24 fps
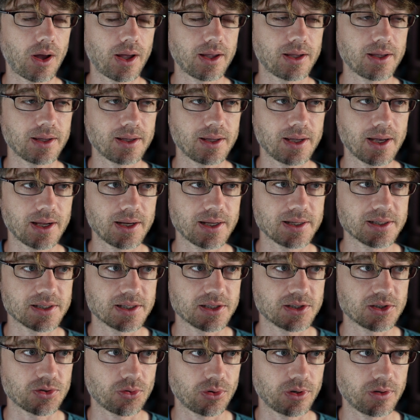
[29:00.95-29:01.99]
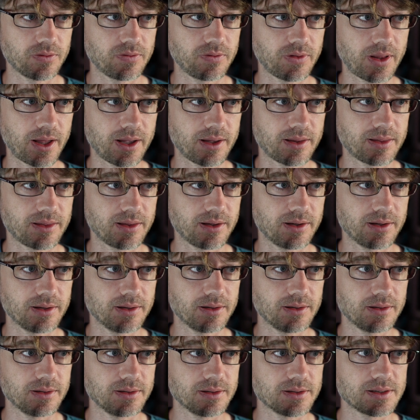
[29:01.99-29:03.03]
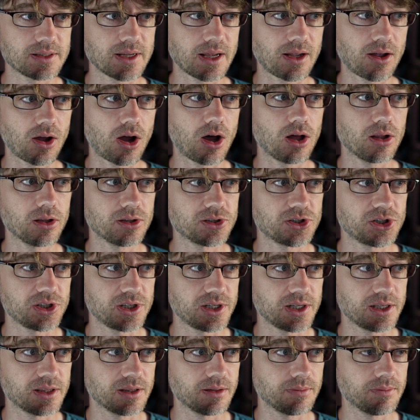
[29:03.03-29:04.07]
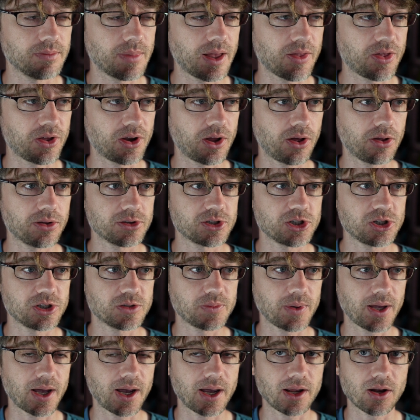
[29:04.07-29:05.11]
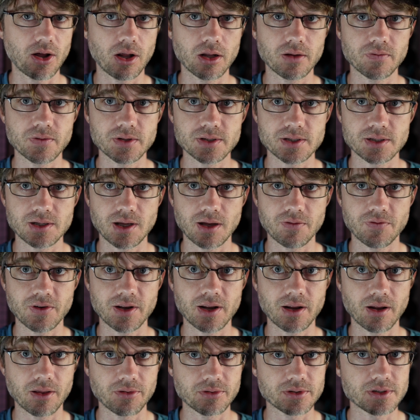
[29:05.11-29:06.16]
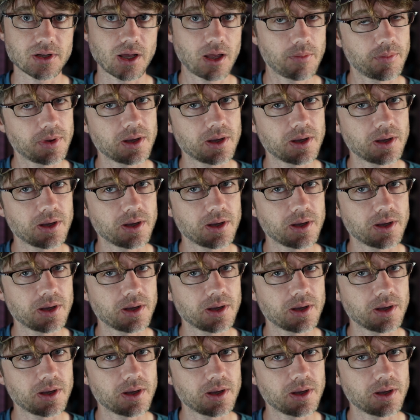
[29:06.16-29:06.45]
I can get into sort of like the psychology and the methodologies behind all of this stuff in another time,